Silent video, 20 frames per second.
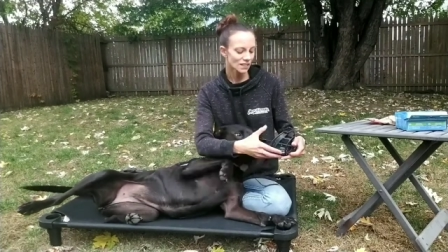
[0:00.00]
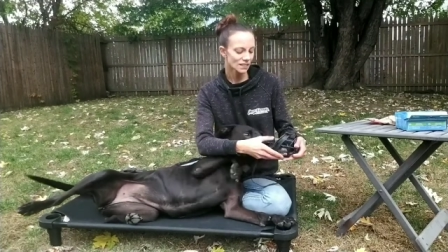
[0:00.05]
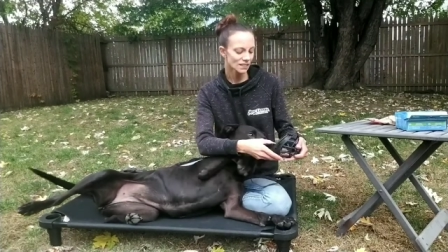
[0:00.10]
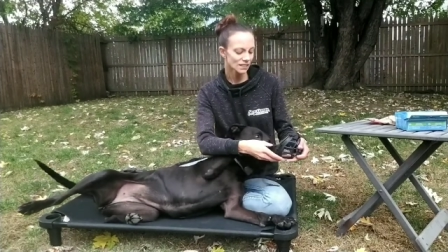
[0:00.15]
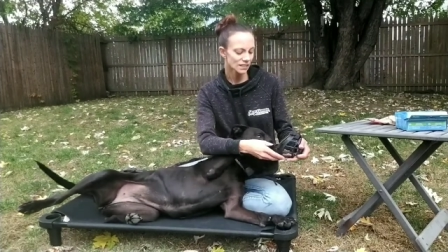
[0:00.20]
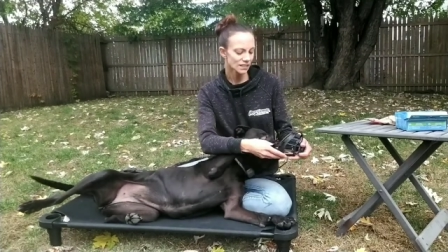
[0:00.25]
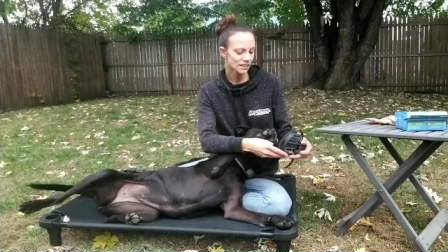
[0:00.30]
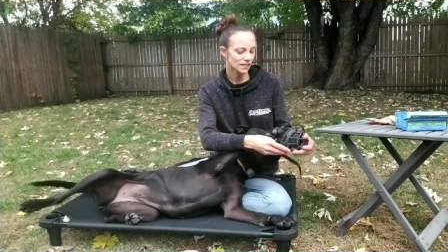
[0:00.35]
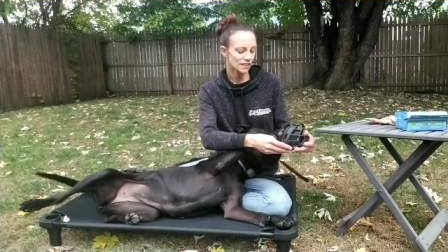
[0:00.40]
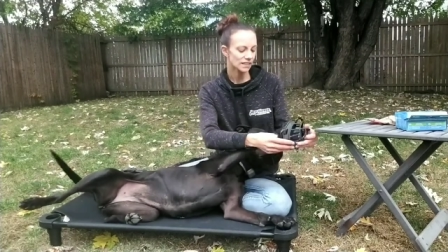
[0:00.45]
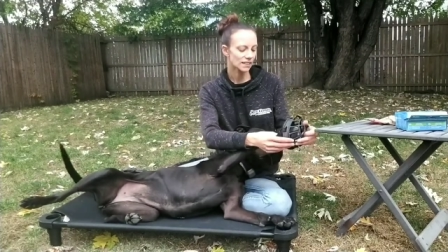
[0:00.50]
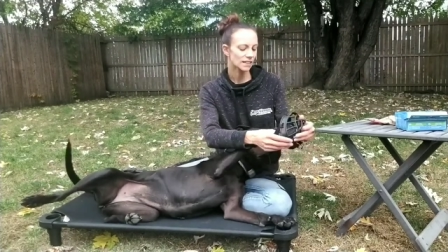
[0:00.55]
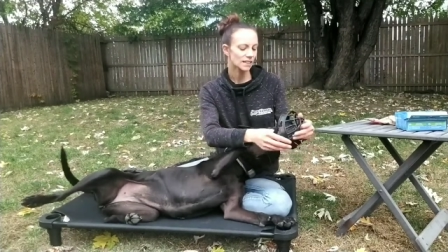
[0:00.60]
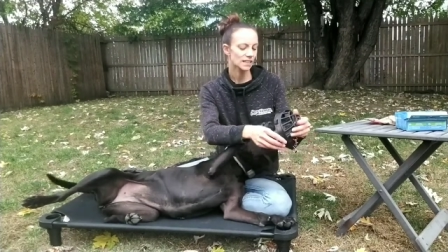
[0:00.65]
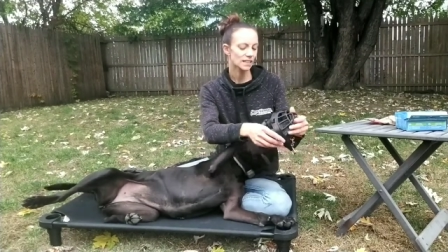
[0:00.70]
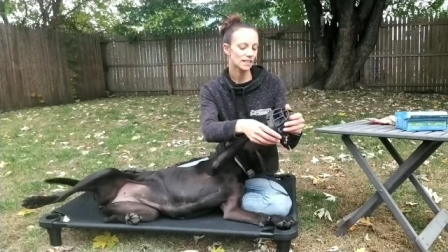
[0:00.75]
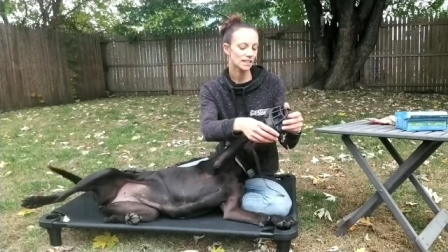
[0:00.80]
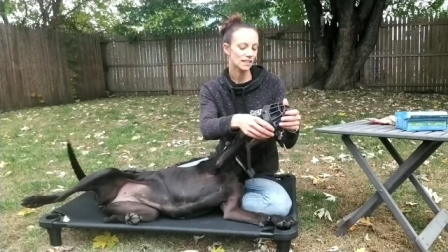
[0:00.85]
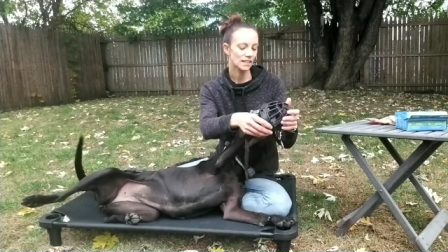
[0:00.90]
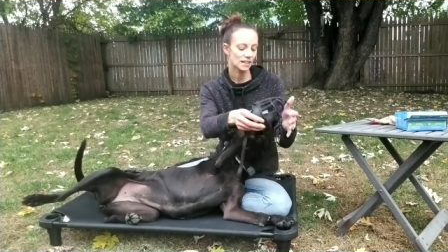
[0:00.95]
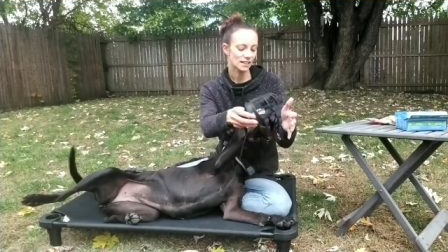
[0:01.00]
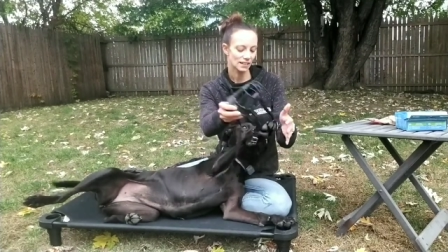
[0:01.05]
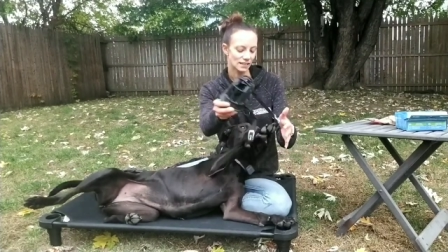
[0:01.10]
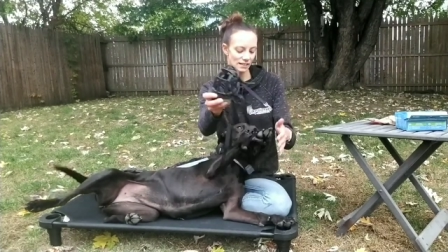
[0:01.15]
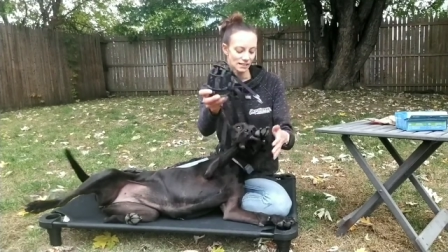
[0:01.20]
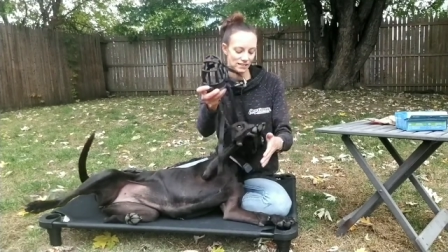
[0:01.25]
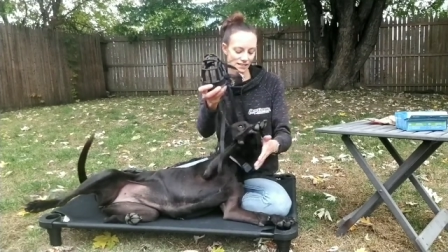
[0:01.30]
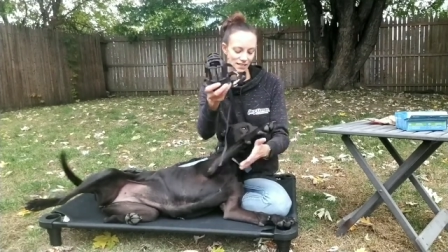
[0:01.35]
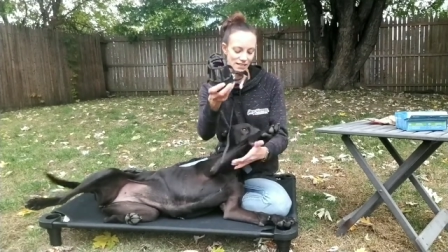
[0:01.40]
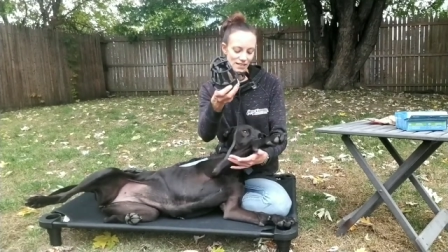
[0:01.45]
Good
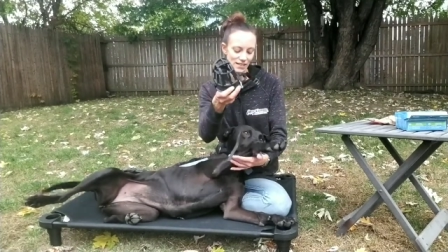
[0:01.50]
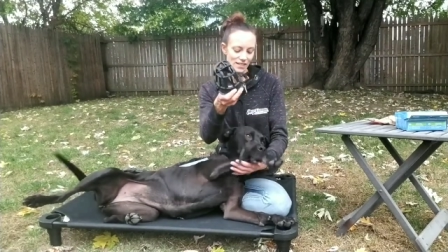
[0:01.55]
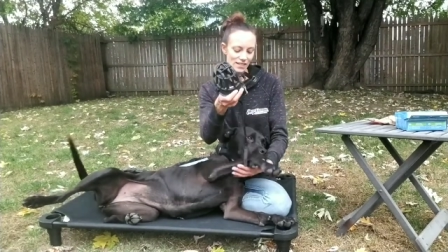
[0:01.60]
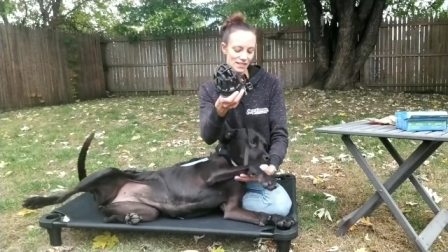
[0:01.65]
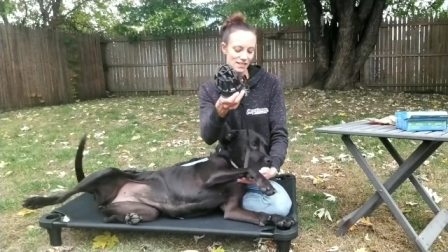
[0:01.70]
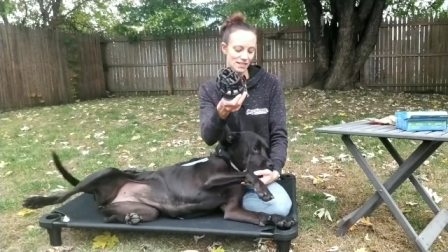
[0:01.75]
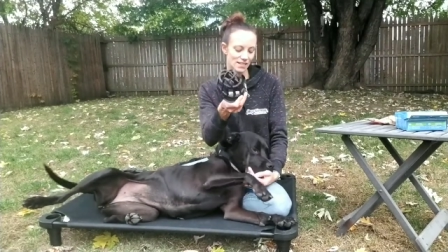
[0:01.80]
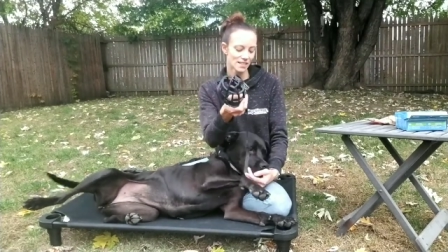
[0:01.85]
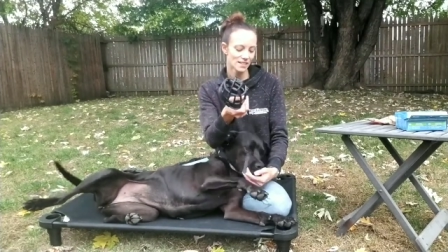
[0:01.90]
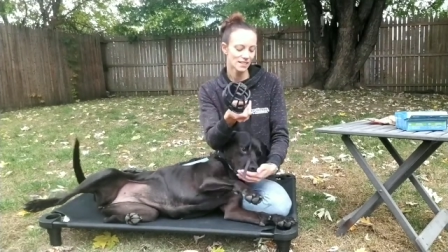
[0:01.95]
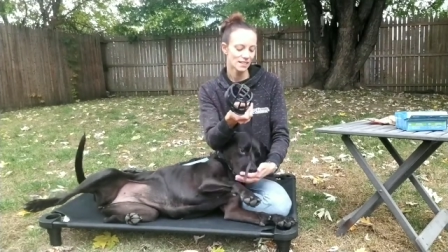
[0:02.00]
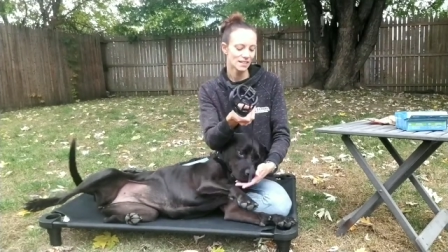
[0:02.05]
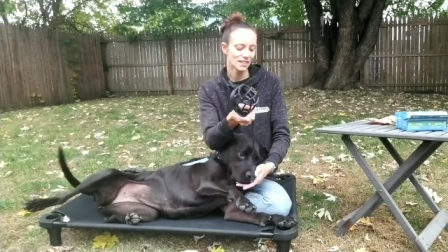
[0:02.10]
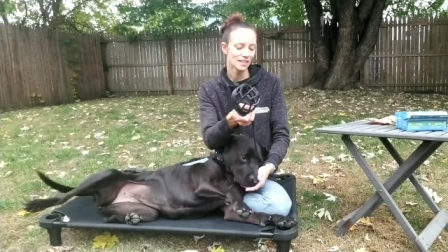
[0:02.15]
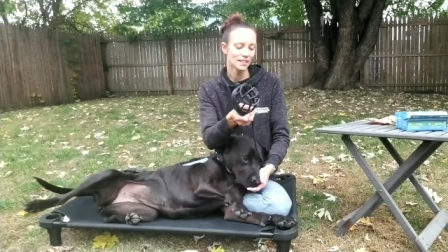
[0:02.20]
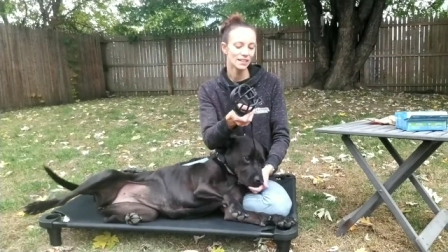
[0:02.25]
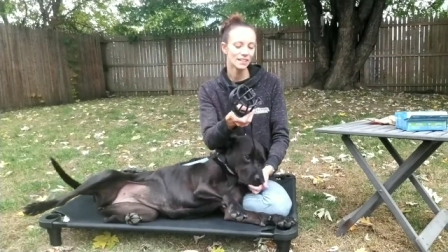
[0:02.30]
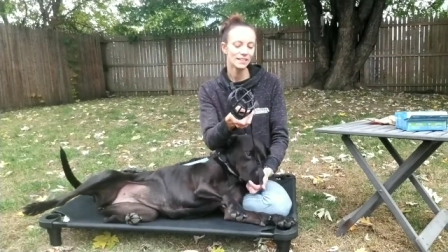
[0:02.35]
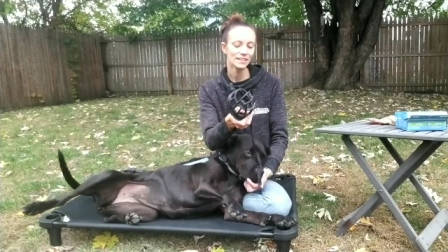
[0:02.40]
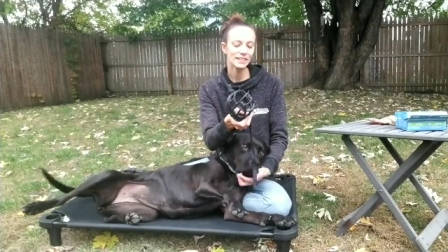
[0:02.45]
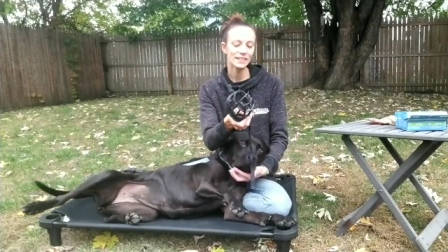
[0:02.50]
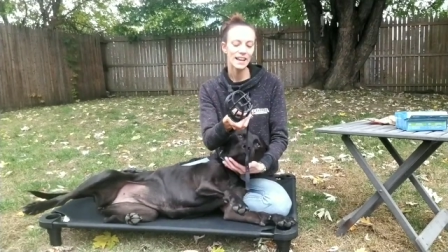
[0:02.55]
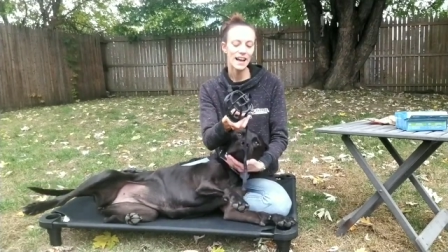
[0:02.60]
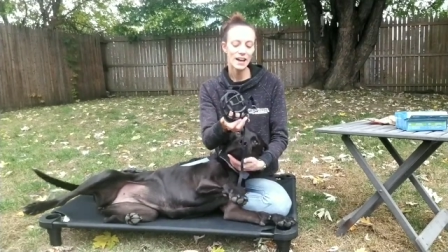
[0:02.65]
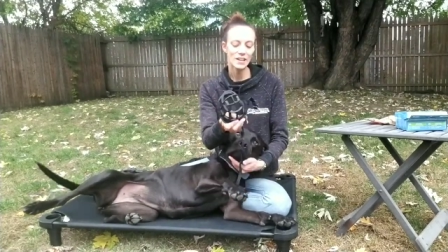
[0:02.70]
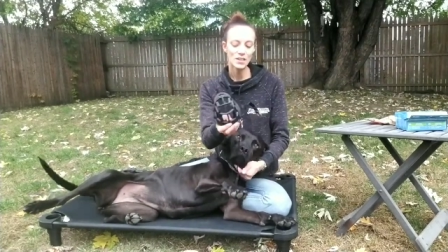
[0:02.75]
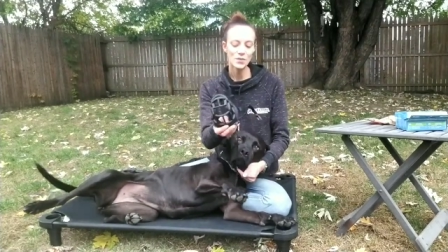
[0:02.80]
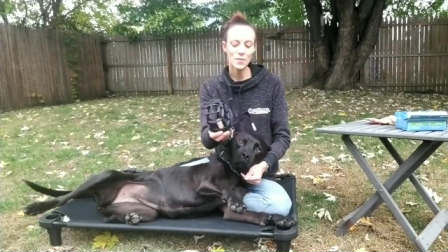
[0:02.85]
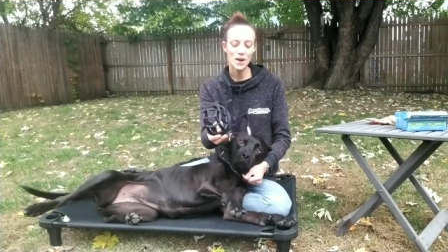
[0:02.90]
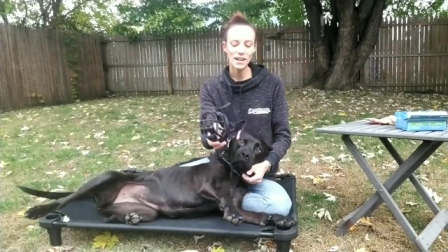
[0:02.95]
girl. Now you